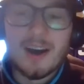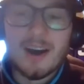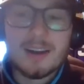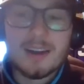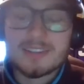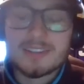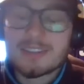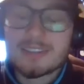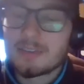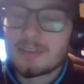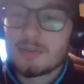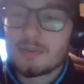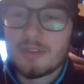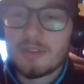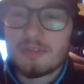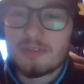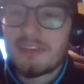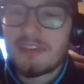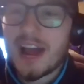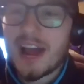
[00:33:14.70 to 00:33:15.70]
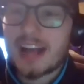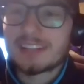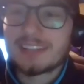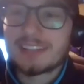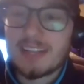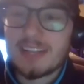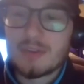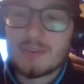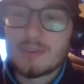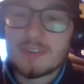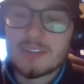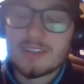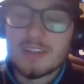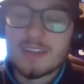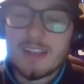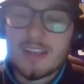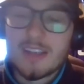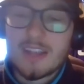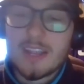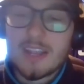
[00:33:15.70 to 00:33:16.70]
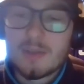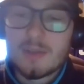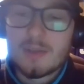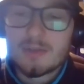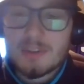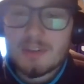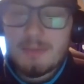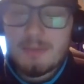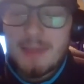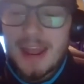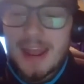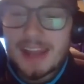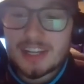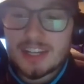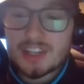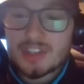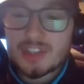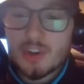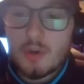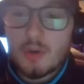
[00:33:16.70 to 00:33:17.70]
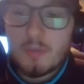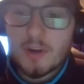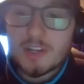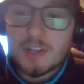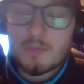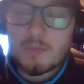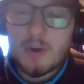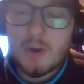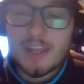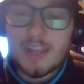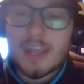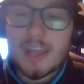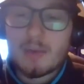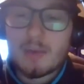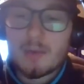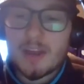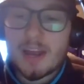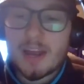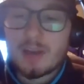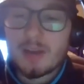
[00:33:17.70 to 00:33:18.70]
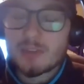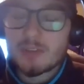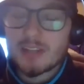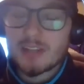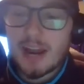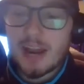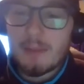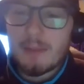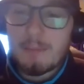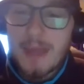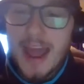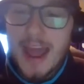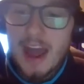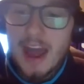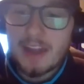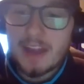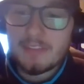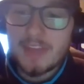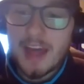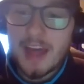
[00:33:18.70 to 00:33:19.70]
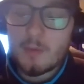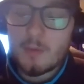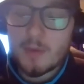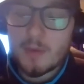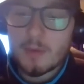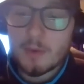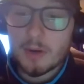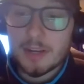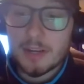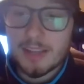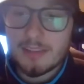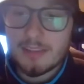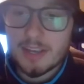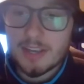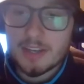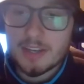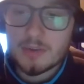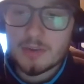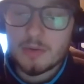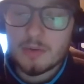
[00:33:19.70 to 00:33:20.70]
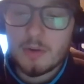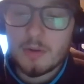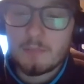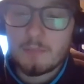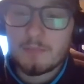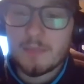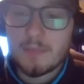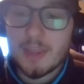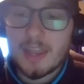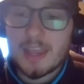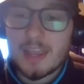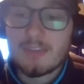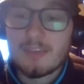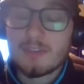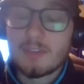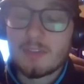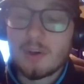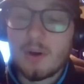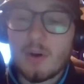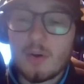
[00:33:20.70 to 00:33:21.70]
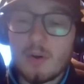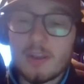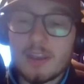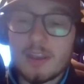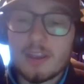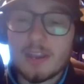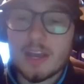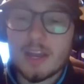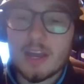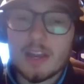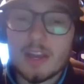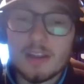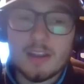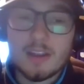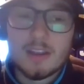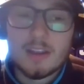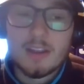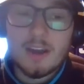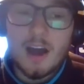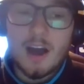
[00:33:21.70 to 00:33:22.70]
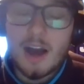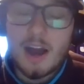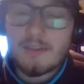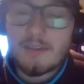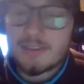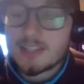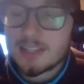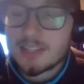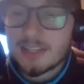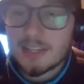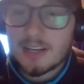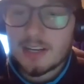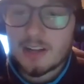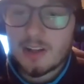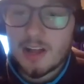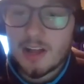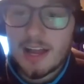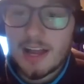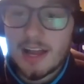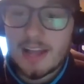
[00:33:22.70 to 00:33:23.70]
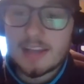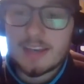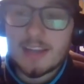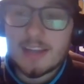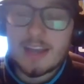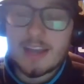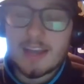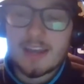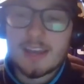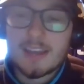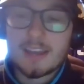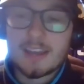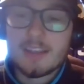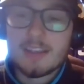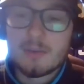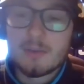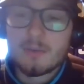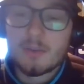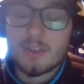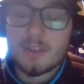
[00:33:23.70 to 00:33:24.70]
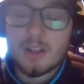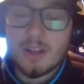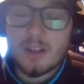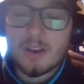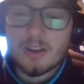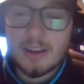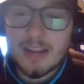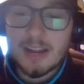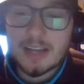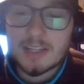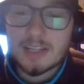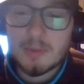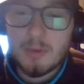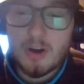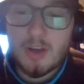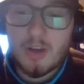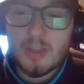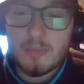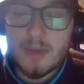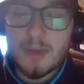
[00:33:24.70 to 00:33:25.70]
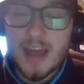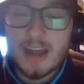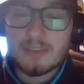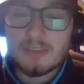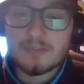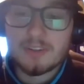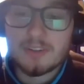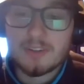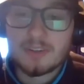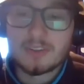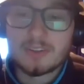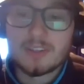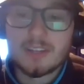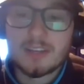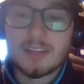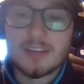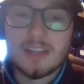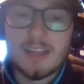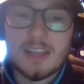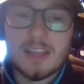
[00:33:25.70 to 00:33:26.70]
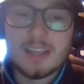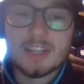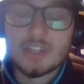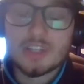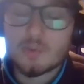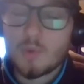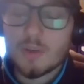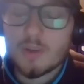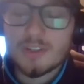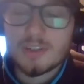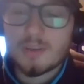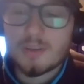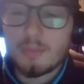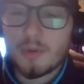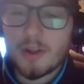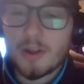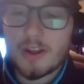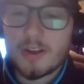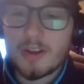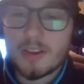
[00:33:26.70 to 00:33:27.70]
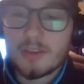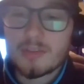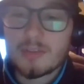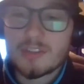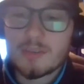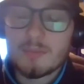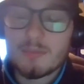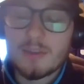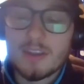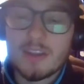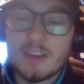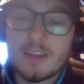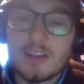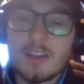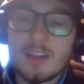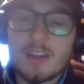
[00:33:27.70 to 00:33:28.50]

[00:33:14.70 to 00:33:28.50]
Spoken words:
just due to the fact that he was demanding so much money and was kind of mad that we weren't giving it to him, even though he had obviously declined and he really couldn't catch the ball in the backfield and he just wasn't the player he used to be.